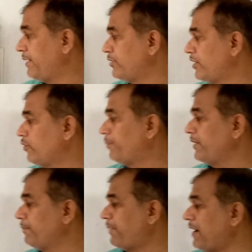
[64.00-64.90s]
name the
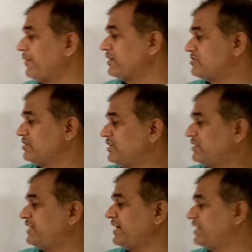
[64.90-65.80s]
European powers
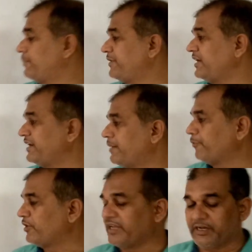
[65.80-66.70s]
that defeated
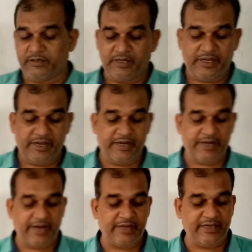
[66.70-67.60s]
Napoleon
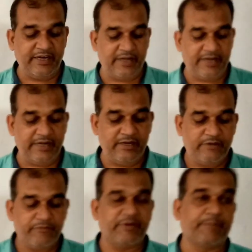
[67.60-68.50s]
in
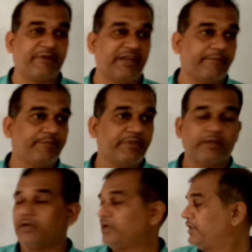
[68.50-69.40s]
1815.
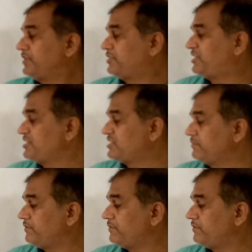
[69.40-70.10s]
These